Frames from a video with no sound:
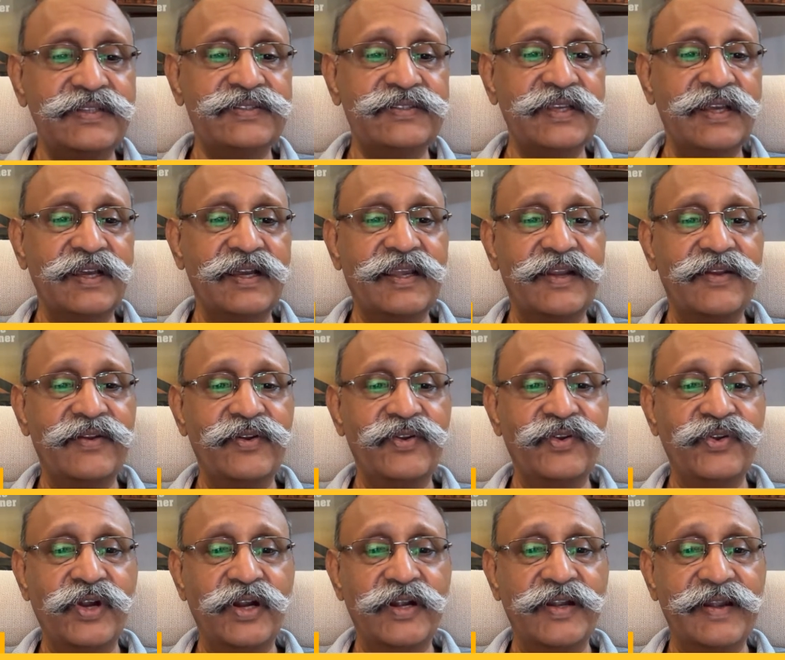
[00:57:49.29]
Sir, can you
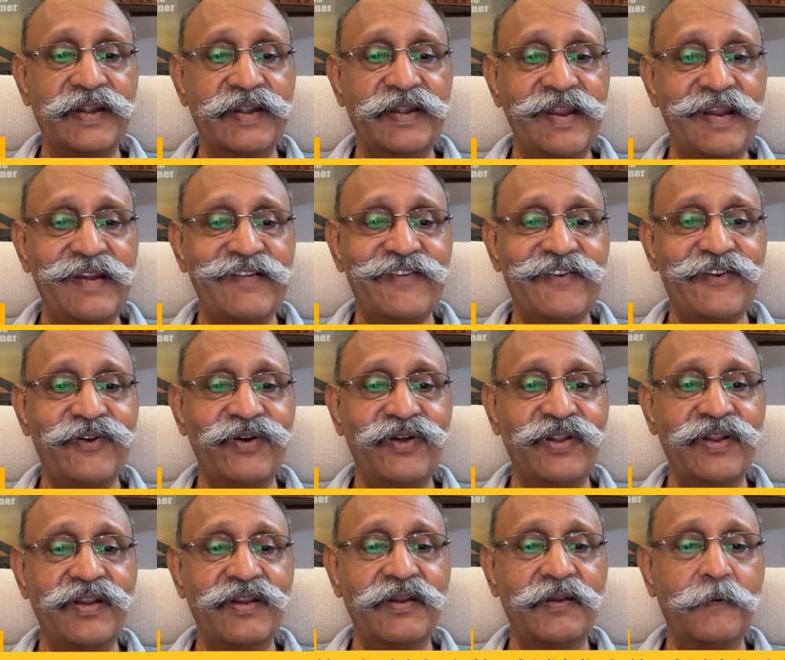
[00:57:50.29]
do a detailed show
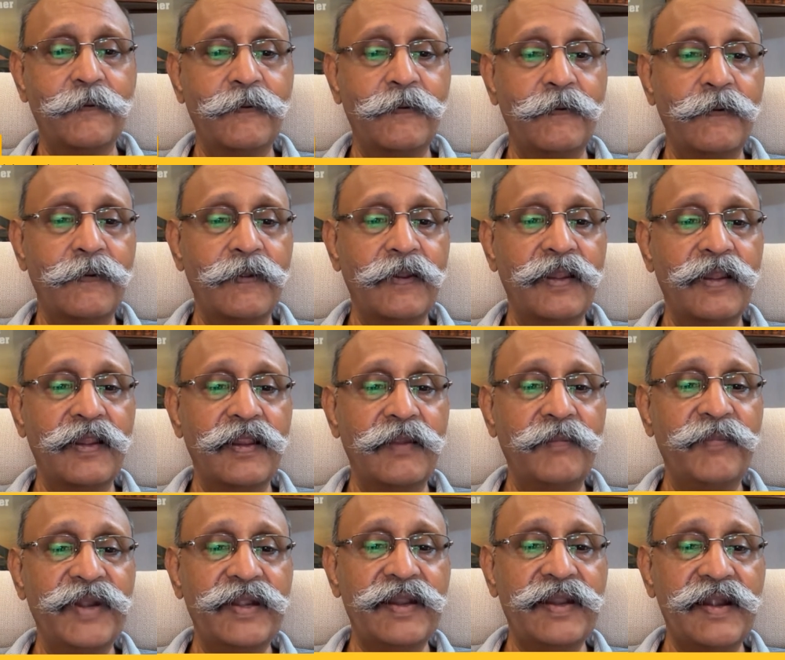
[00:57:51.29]
on
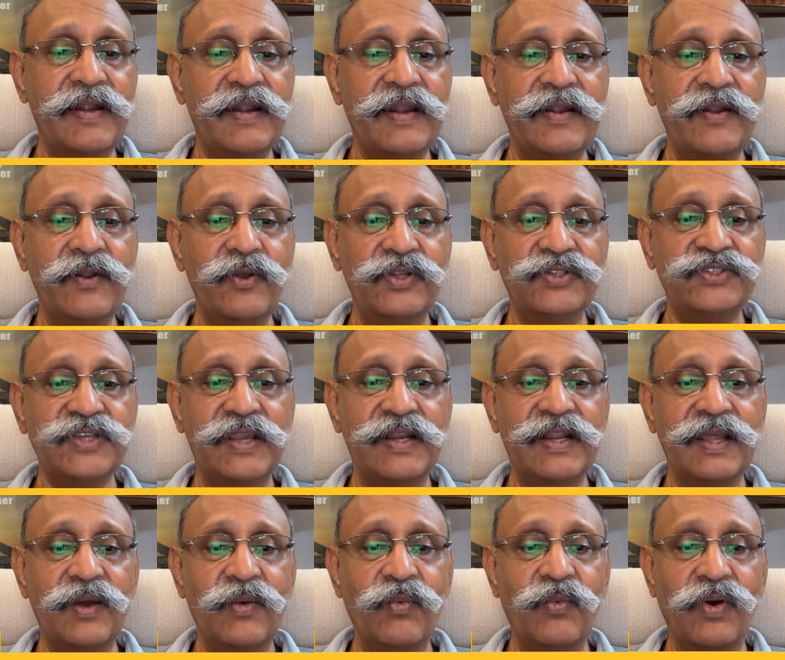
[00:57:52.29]
limited
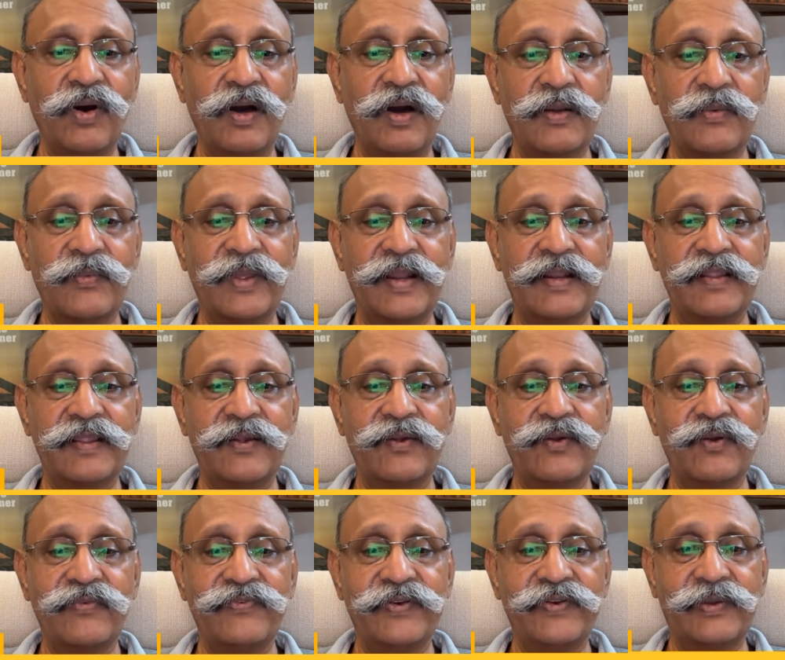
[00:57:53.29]
Indo-China war where they
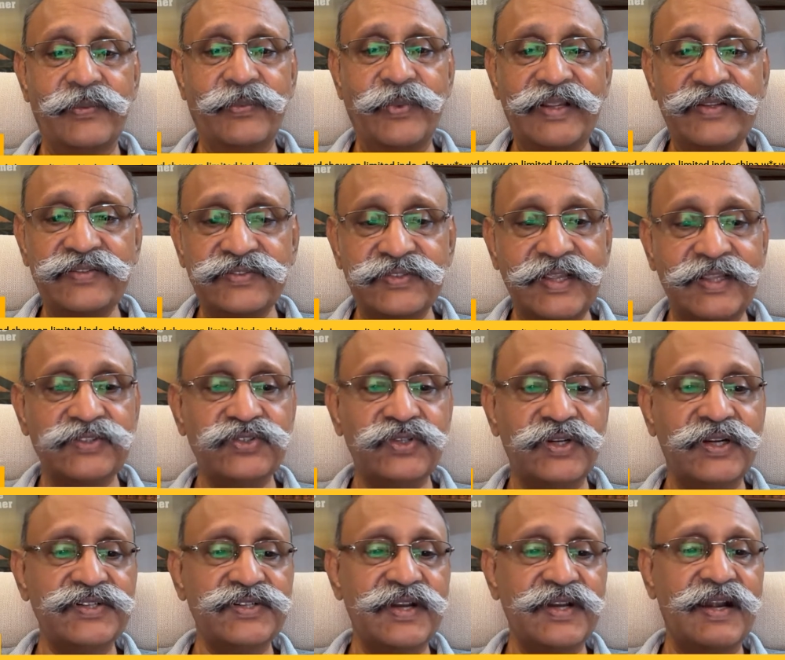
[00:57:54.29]
go for quick
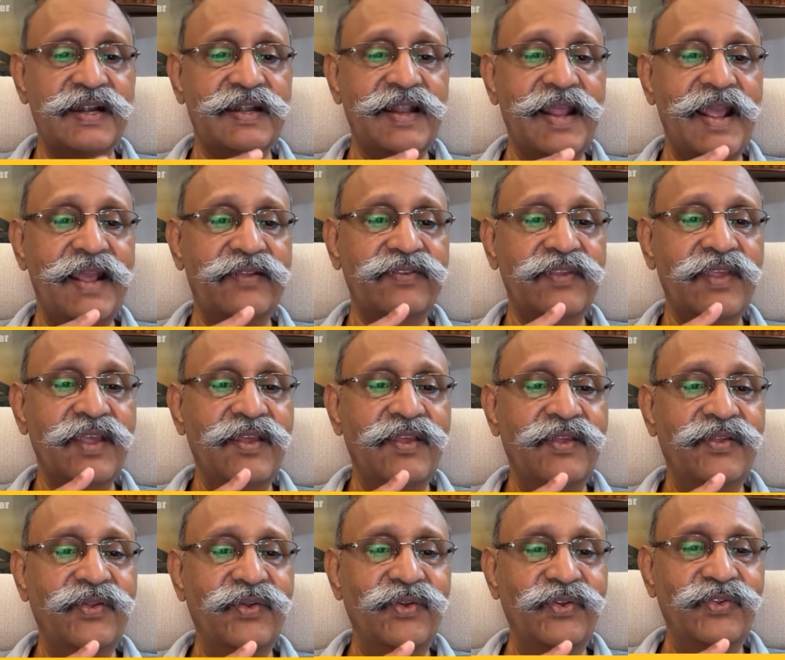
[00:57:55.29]
saturation attack,
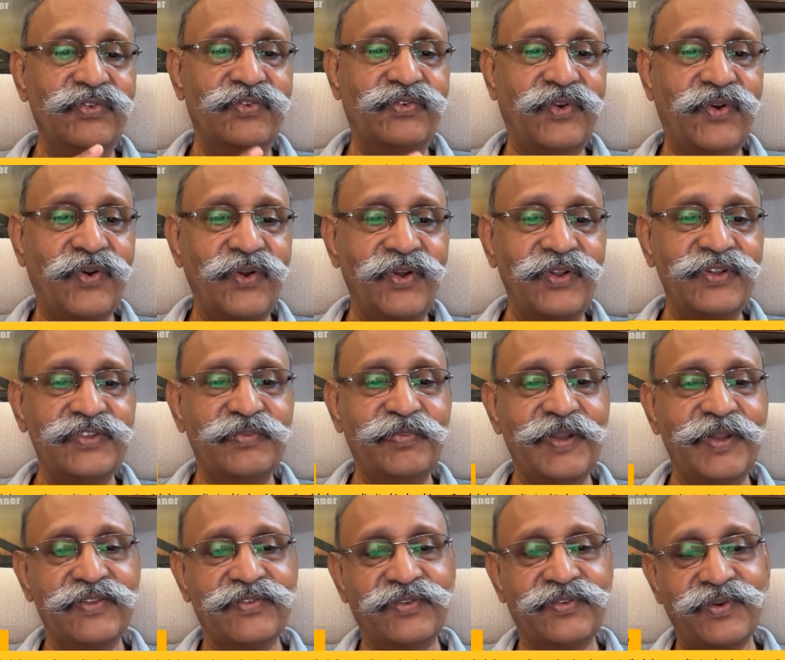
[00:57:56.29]
use drones
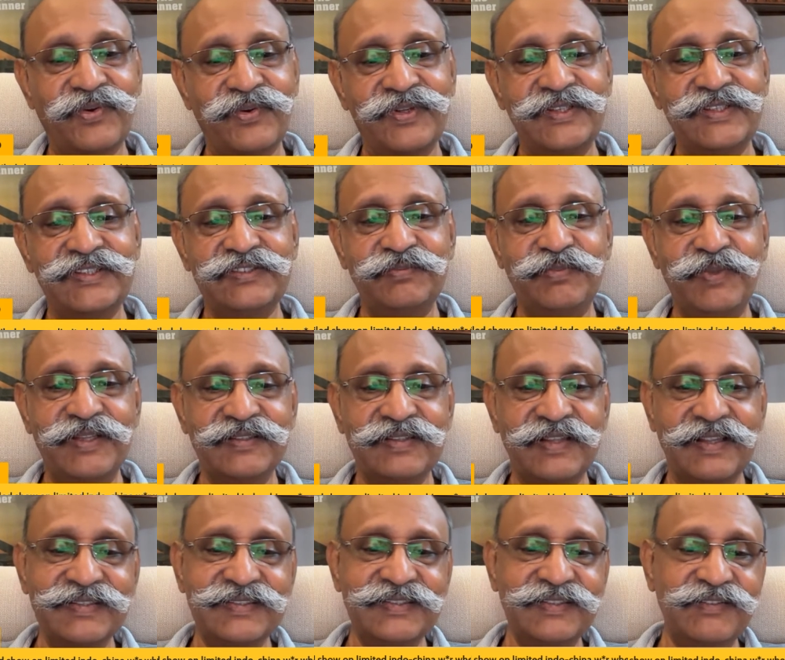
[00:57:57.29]
plus cruise plus
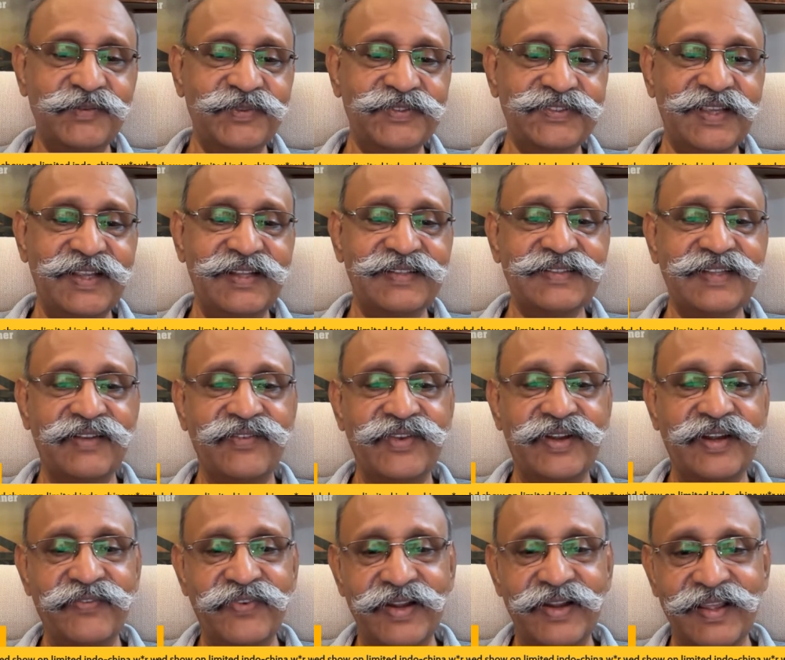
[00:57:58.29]
HEV missiles, can we
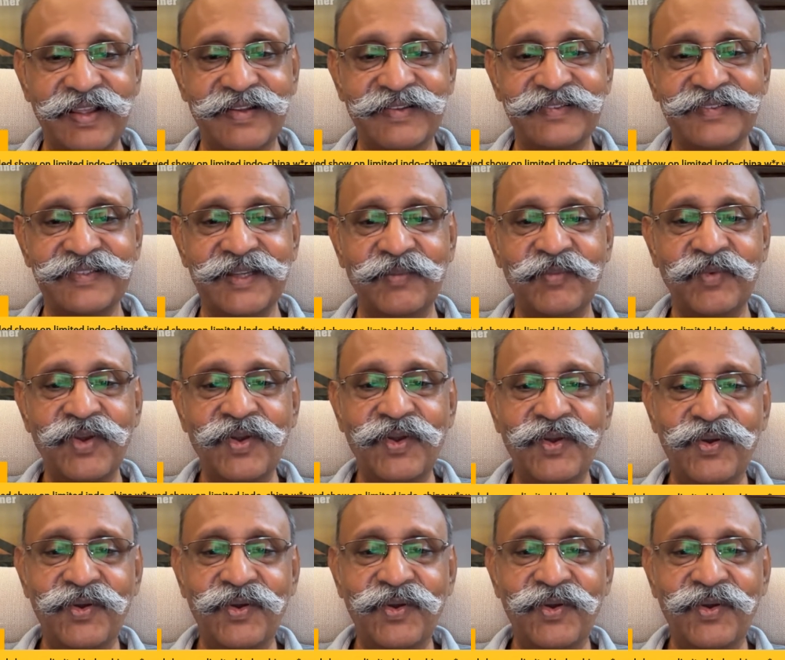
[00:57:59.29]
defend against them?